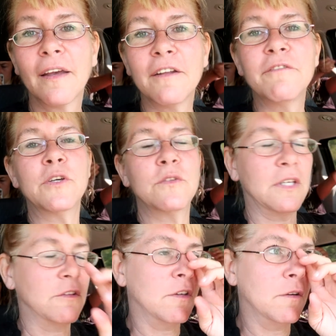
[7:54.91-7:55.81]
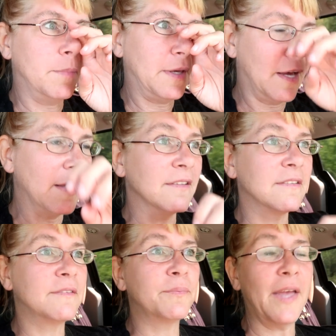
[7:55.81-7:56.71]
confusing to you because
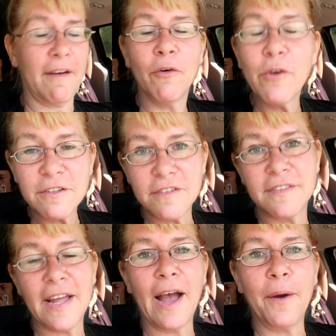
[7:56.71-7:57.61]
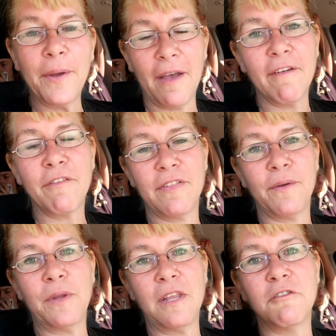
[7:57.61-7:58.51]
we have horses now, we have
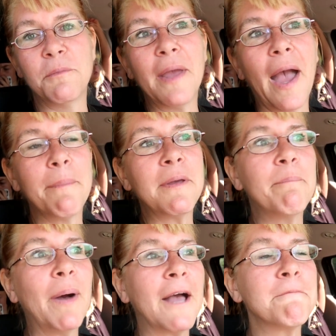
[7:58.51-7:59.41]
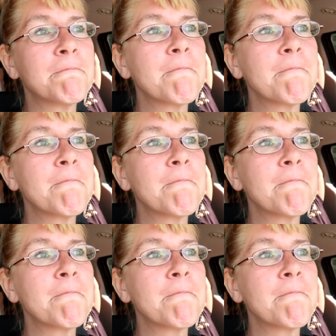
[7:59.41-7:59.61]
everything we need to be happy, but